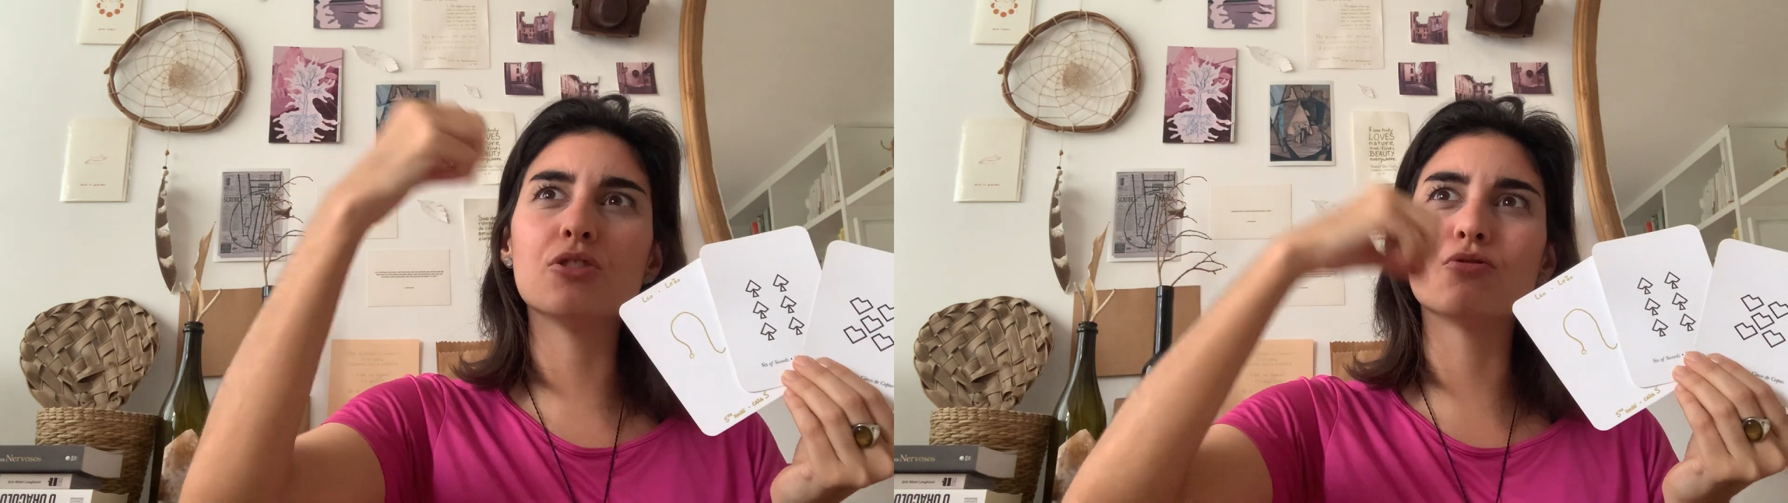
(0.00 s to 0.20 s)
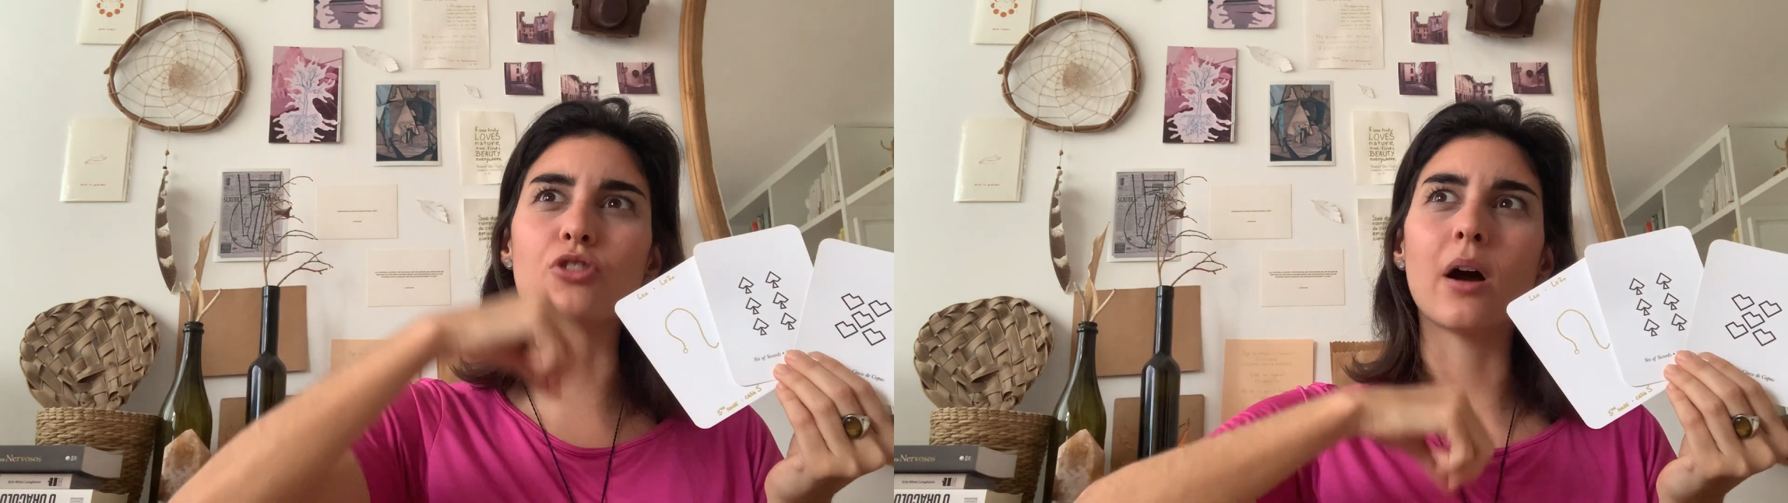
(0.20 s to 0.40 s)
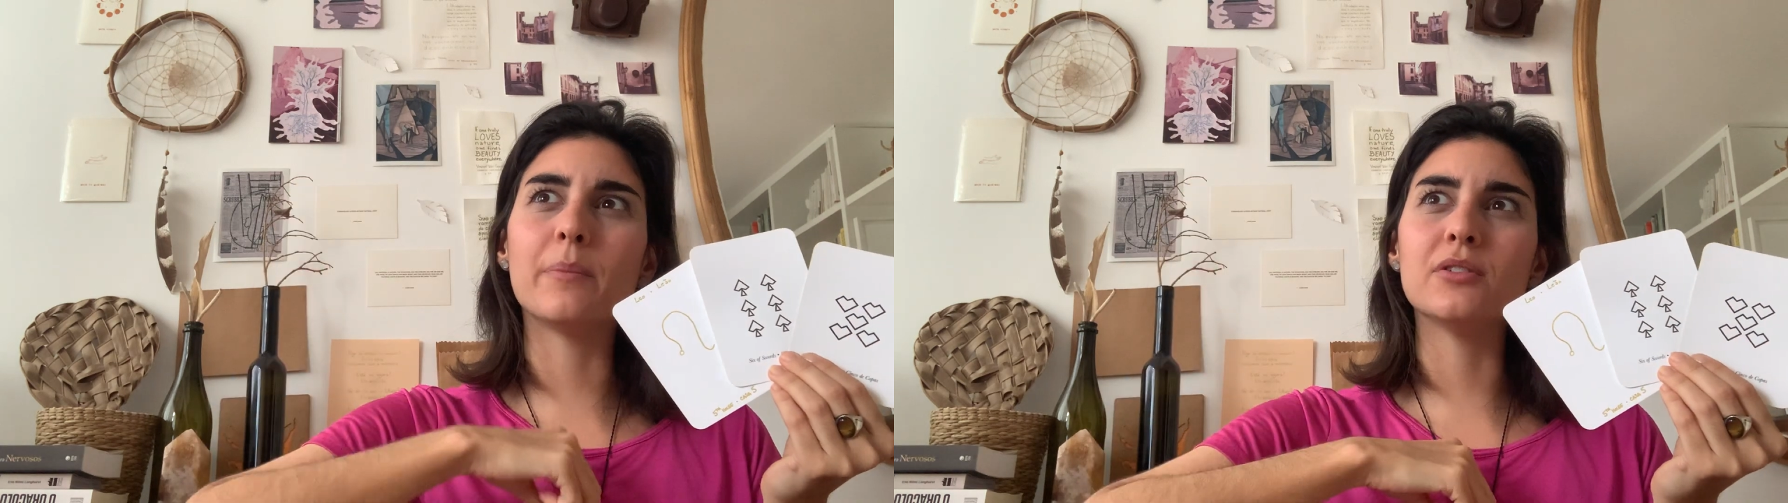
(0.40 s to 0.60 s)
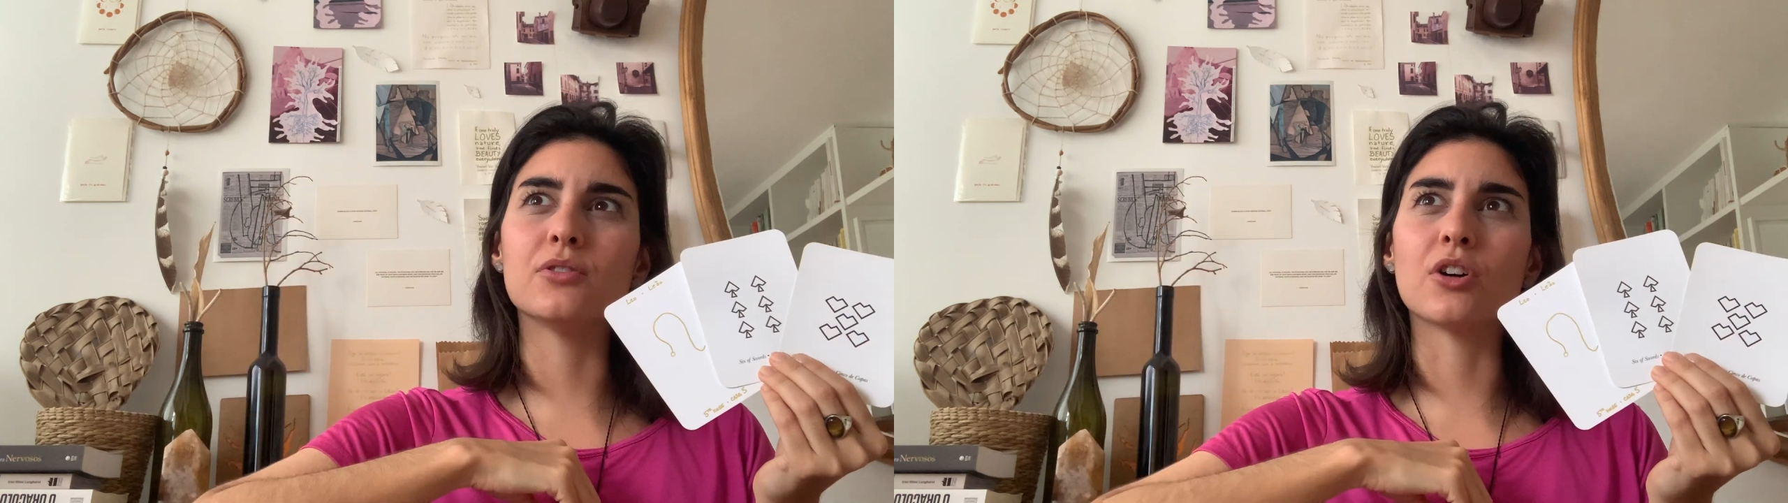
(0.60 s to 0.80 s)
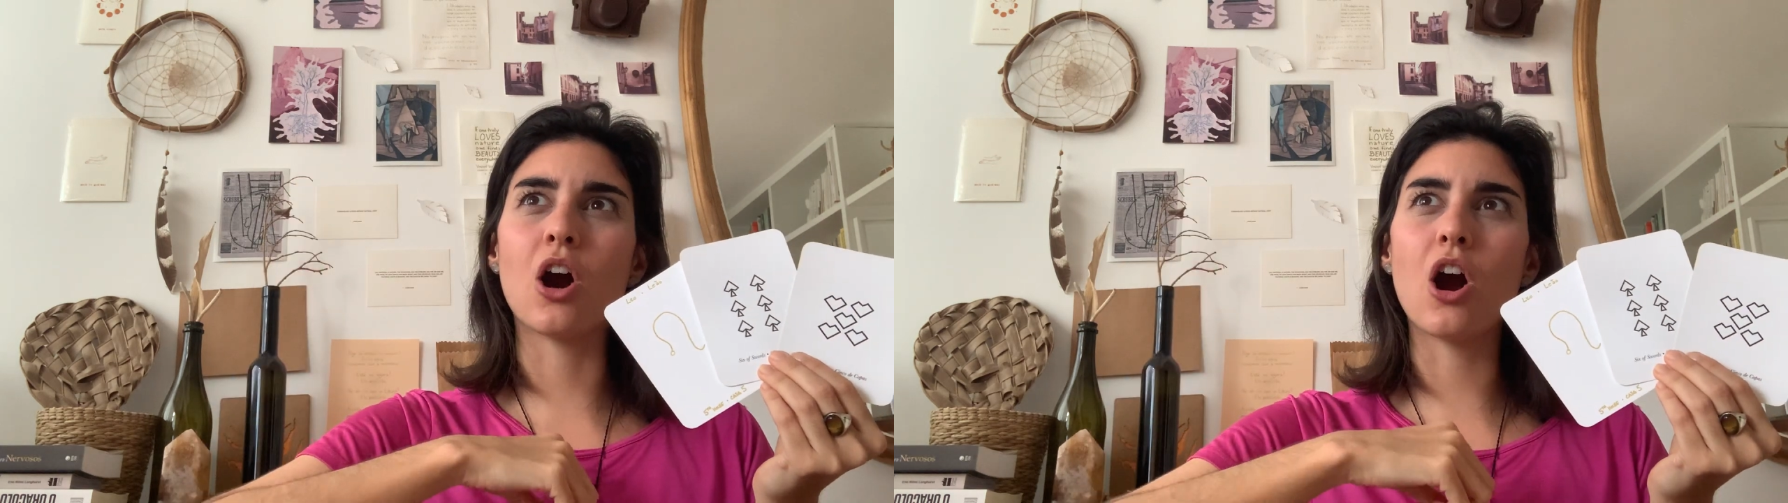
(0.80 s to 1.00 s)
drop into
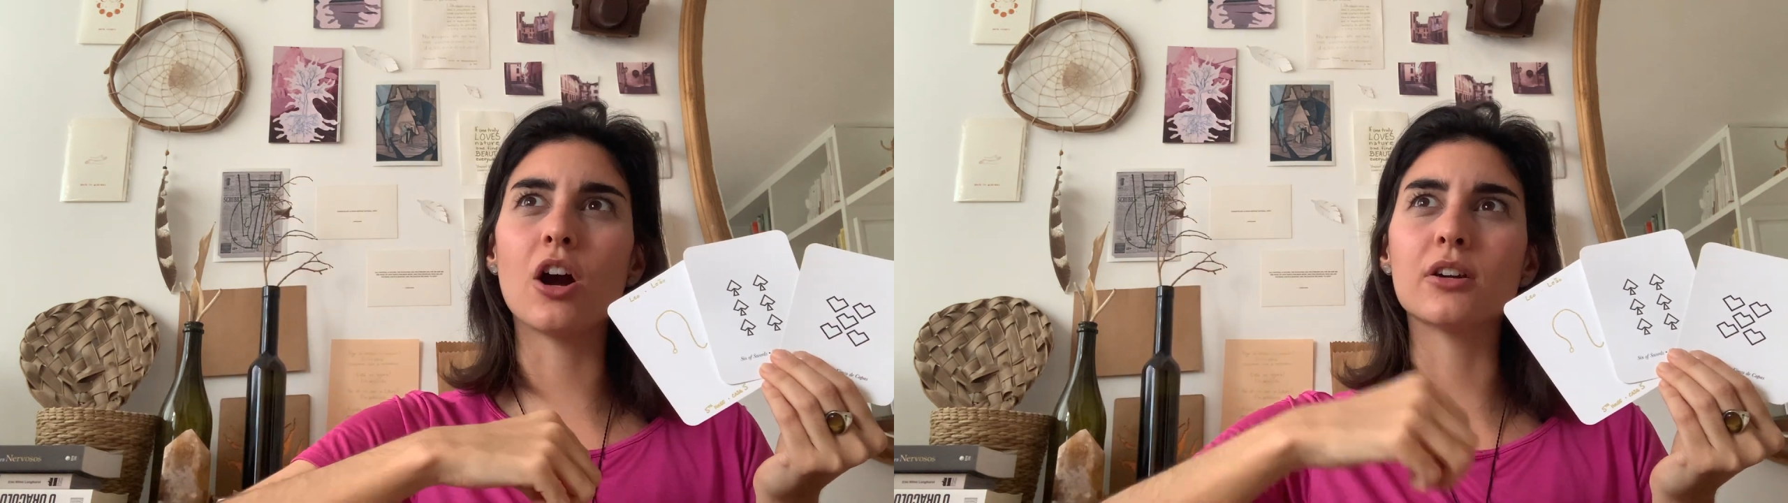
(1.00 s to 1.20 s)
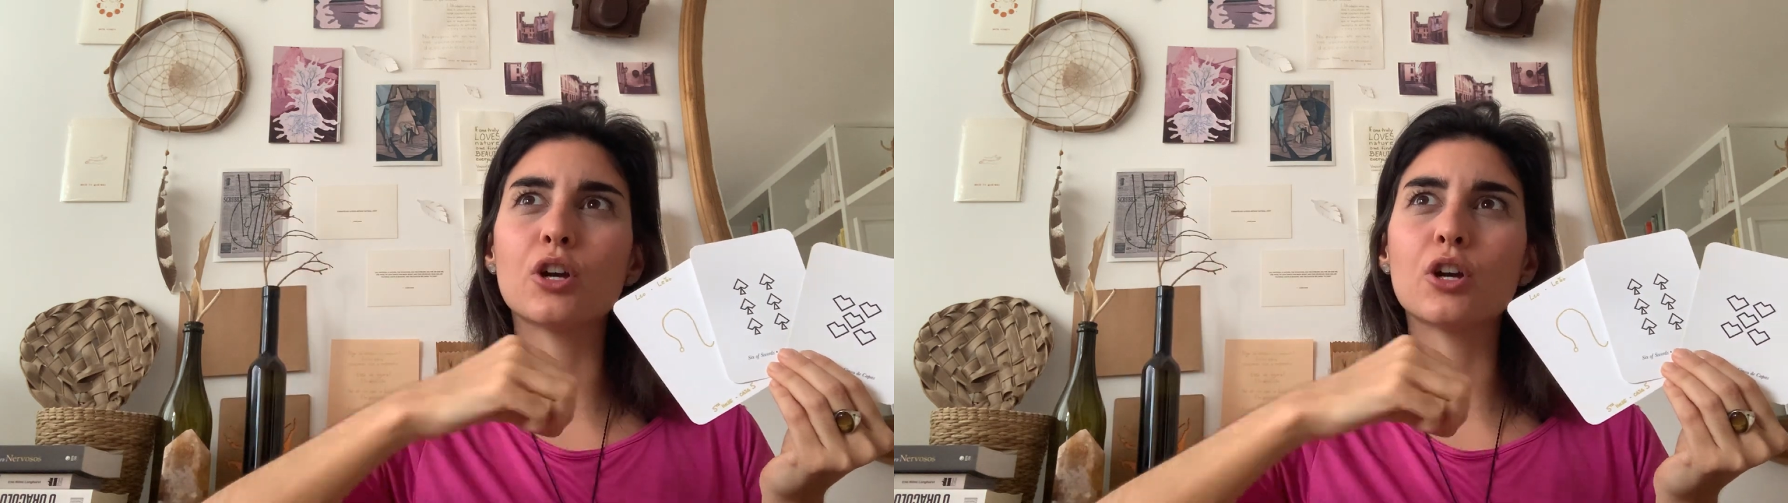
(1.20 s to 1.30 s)
your heart,